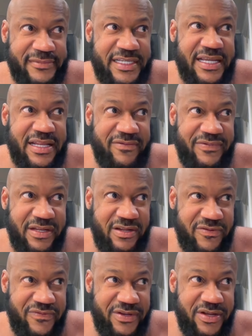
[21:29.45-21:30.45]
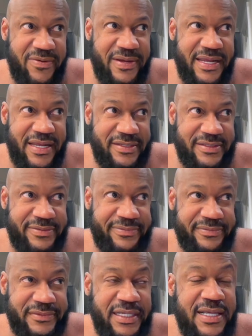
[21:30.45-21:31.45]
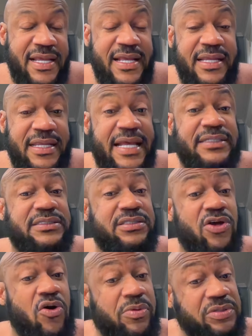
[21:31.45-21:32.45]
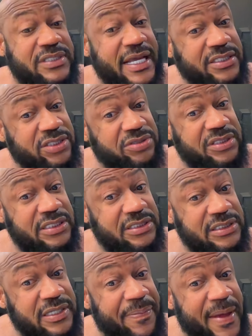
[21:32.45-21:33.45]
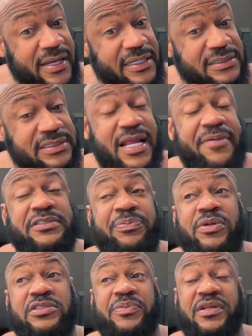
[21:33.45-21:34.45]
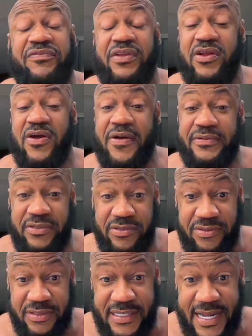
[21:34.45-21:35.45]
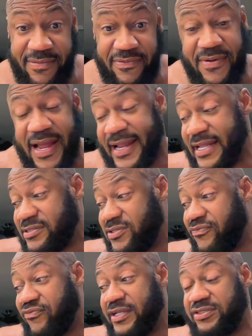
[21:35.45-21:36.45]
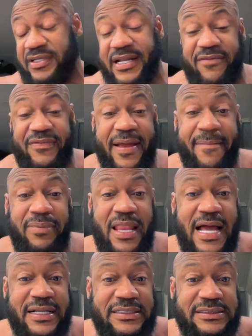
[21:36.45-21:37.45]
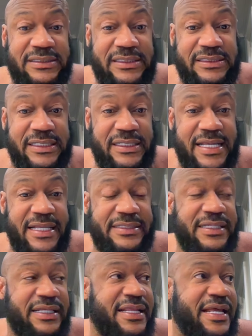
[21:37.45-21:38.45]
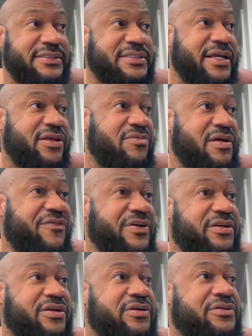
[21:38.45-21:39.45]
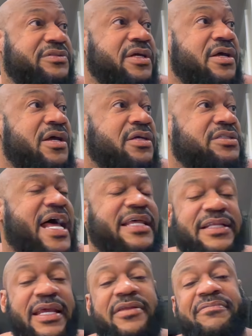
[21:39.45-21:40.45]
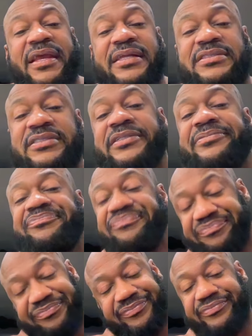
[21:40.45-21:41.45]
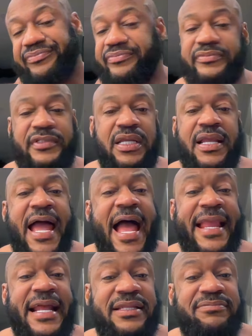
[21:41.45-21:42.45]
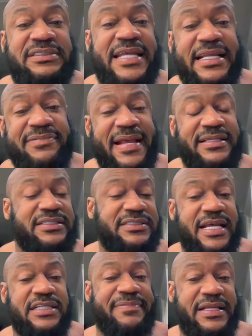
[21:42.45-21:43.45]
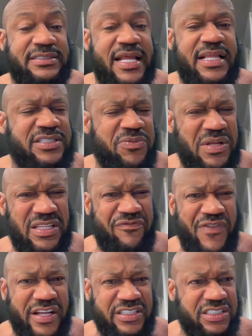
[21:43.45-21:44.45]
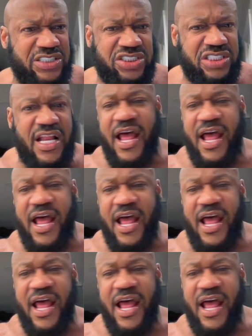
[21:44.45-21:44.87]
I got a video for your ass. Yes, it's homosexual season upon us, and that was supposed to be the video I was going to do today before I got so frustrated after I blocked this nigga that last late last night, getting on my fucking nerves. So I laying in bed asleep. I got them text messages, text messages. I said, "What the fuck is this shit?"